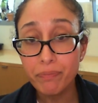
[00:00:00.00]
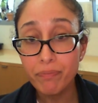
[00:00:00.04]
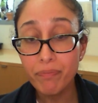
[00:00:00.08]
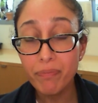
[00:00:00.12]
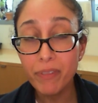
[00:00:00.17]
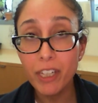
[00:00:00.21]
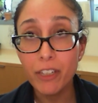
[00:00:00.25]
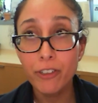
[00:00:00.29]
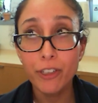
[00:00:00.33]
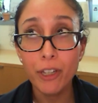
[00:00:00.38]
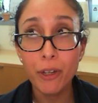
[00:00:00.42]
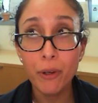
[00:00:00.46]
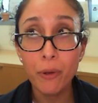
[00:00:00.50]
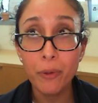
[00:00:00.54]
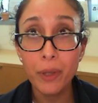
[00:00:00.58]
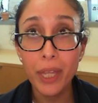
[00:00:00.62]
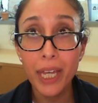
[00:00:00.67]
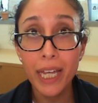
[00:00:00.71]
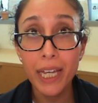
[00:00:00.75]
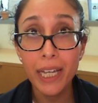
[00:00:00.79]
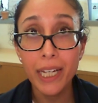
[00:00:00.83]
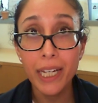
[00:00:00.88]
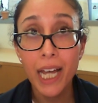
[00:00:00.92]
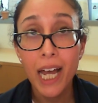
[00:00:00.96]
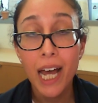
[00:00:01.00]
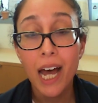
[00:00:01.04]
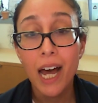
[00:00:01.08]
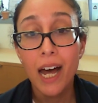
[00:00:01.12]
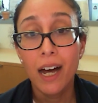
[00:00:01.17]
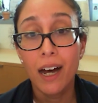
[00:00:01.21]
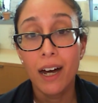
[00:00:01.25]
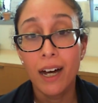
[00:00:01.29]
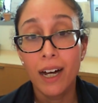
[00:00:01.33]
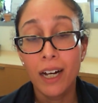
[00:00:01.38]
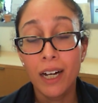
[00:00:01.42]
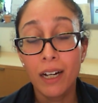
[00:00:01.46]
So they
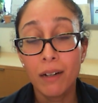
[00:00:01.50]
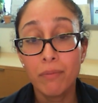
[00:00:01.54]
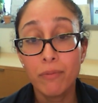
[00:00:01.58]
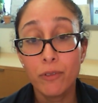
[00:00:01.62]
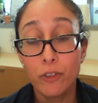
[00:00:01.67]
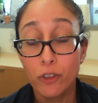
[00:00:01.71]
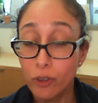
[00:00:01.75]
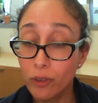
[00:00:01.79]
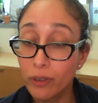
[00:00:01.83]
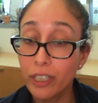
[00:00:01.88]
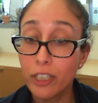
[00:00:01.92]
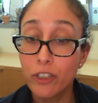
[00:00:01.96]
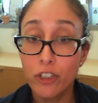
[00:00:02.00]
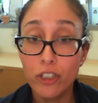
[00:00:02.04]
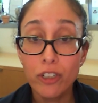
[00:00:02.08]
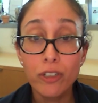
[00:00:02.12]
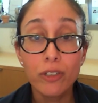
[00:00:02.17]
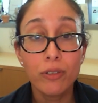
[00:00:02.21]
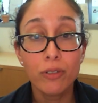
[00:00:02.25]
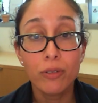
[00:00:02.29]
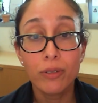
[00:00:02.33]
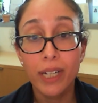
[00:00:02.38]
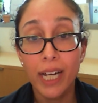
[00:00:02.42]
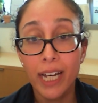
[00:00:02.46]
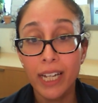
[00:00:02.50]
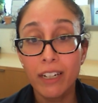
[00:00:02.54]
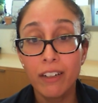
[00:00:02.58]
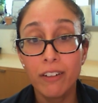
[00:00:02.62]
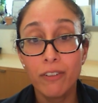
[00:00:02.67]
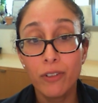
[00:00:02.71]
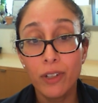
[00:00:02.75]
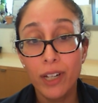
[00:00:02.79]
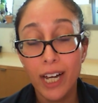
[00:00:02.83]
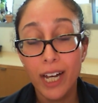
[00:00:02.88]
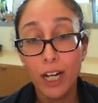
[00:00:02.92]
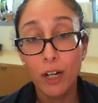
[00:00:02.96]
um, certainly do kind of
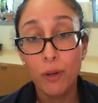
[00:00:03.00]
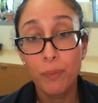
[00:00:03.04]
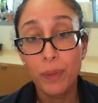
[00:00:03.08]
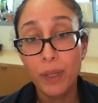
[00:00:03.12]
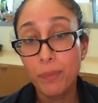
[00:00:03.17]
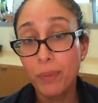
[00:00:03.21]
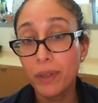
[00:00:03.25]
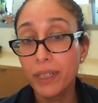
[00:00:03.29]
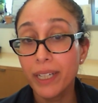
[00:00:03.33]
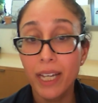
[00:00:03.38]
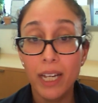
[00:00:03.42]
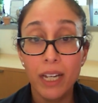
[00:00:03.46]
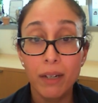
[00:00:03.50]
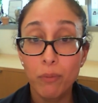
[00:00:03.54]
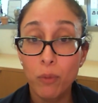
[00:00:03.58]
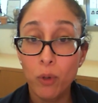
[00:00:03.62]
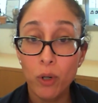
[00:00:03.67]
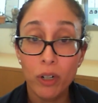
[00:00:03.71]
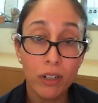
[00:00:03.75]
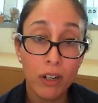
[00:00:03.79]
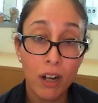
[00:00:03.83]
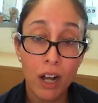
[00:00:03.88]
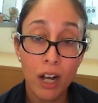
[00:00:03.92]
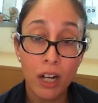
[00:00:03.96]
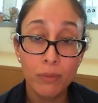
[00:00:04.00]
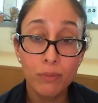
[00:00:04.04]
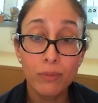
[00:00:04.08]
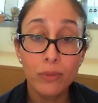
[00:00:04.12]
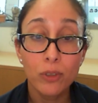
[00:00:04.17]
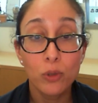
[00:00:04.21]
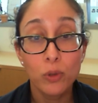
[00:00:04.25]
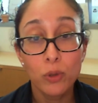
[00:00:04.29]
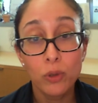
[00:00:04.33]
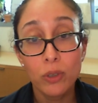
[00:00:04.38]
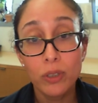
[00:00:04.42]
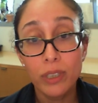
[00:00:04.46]
help people get more calm,
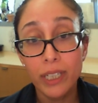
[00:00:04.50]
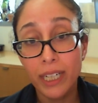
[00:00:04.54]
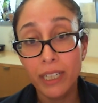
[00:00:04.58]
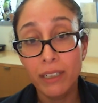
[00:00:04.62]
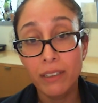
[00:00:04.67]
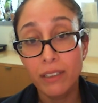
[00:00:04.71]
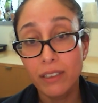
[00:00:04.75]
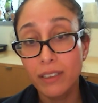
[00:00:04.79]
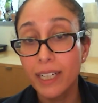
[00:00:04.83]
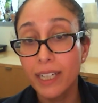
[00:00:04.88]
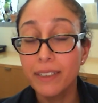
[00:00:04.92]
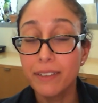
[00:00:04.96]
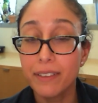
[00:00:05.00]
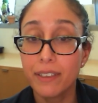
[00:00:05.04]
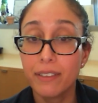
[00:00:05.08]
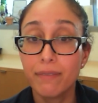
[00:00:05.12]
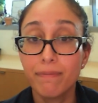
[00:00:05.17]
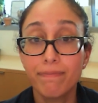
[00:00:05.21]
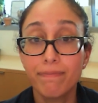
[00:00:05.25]
cool, and collected.